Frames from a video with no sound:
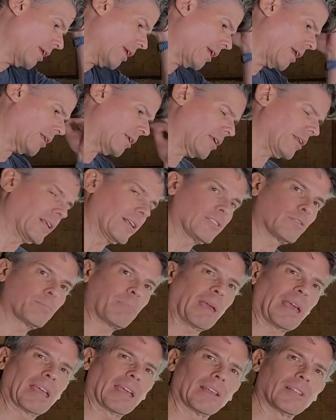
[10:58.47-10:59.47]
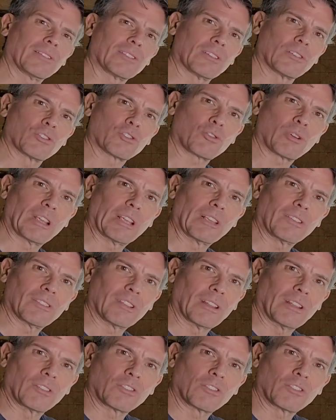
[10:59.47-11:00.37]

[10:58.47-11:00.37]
and it expands and shrinks and it